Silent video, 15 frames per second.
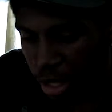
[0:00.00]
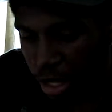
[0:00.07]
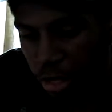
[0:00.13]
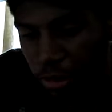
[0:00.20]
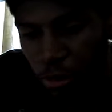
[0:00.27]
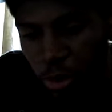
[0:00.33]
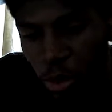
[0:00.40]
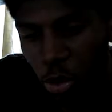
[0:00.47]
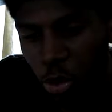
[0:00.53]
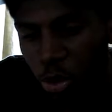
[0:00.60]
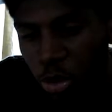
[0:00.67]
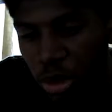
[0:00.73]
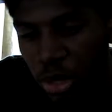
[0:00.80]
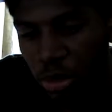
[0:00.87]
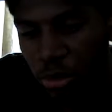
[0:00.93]
even though
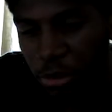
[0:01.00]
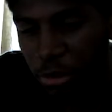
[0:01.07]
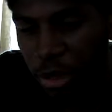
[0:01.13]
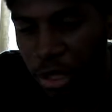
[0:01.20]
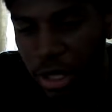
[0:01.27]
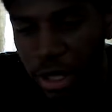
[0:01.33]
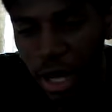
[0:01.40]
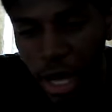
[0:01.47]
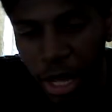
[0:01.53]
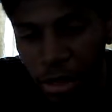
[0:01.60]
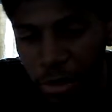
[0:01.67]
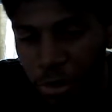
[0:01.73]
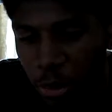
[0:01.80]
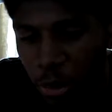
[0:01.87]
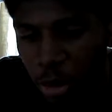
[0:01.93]
you live in
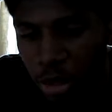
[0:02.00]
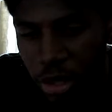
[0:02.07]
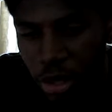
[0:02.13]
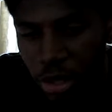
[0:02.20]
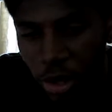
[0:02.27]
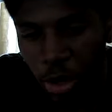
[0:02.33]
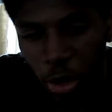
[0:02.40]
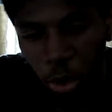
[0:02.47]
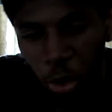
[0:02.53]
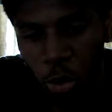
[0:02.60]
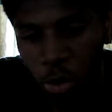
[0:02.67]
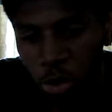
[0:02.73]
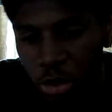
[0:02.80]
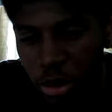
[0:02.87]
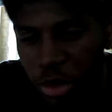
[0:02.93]
California or
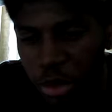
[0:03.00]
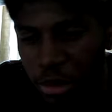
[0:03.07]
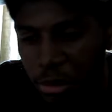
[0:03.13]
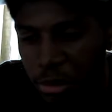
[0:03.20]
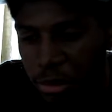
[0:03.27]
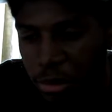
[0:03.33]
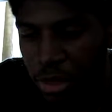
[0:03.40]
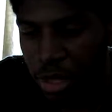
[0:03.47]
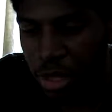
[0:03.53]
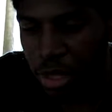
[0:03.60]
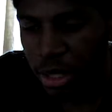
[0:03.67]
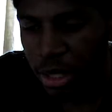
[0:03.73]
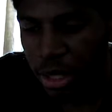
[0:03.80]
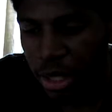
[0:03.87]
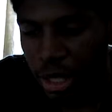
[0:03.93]
you live
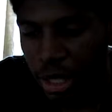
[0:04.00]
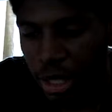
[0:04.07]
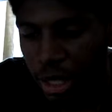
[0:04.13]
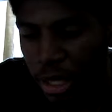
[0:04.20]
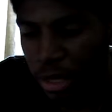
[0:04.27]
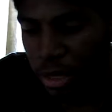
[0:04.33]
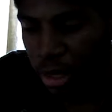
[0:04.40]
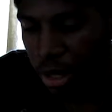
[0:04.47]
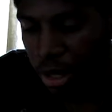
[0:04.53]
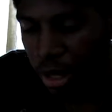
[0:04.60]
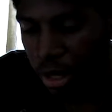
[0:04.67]
in